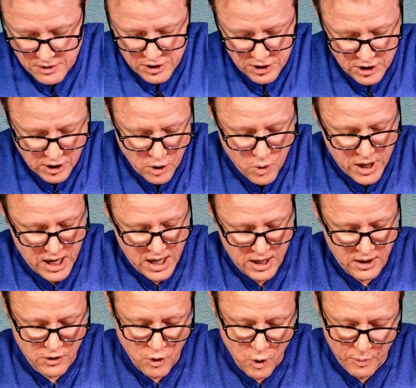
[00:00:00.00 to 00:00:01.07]
just gonna go ahead
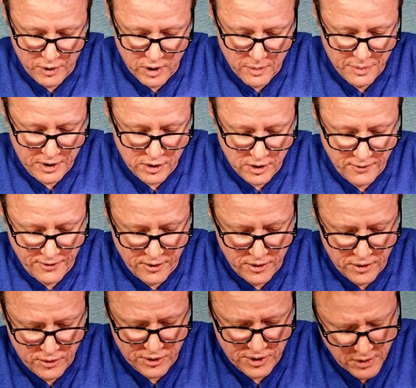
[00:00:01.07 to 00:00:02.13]
and open up and look for
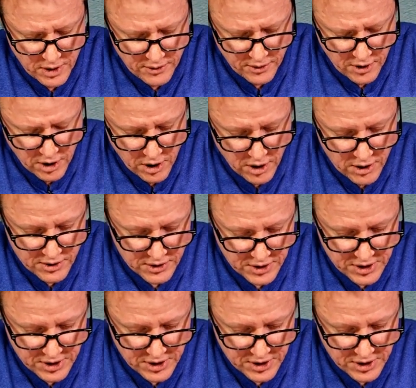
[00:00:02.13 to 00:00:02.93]
those other cards and